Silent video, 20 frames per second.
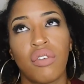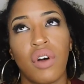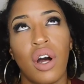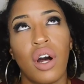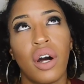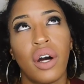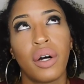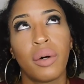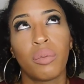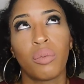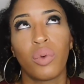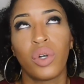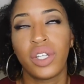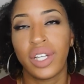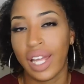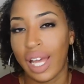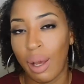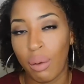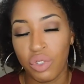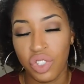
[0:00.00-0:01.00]
Um, one
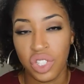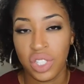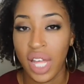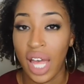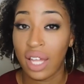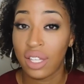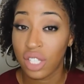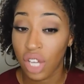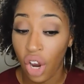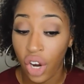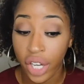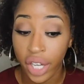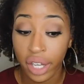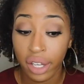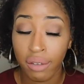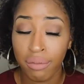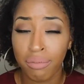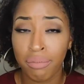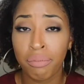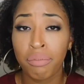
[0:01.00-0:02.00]
day I was just at Target.